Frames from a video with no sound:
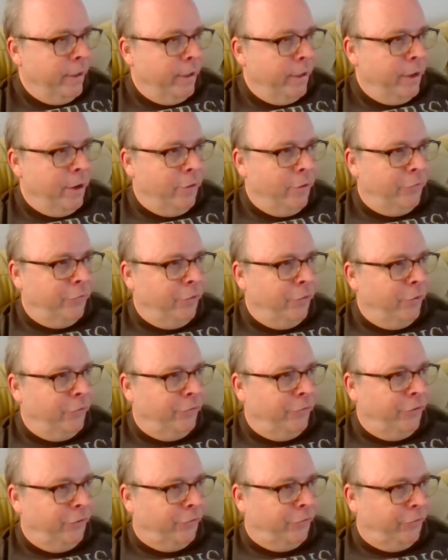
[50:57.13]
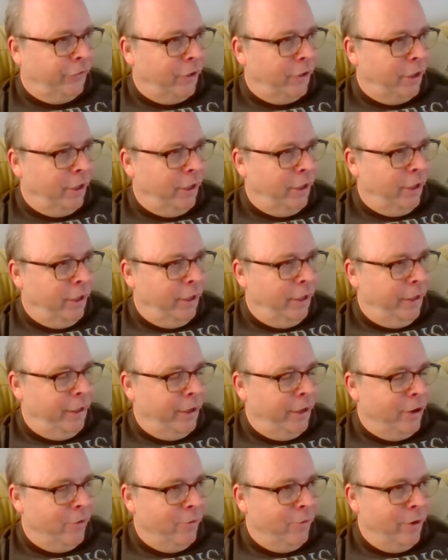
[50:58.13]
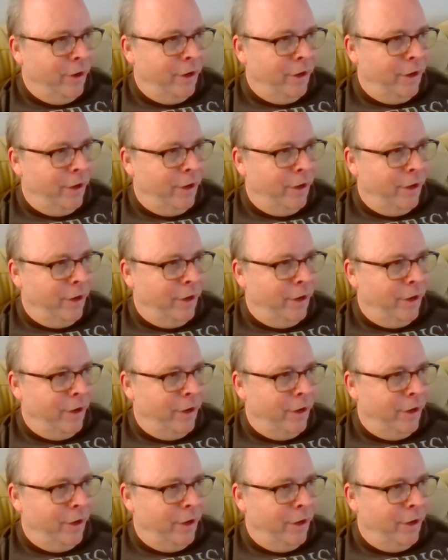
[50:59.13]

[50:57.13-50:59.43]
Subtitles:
it's just, you know,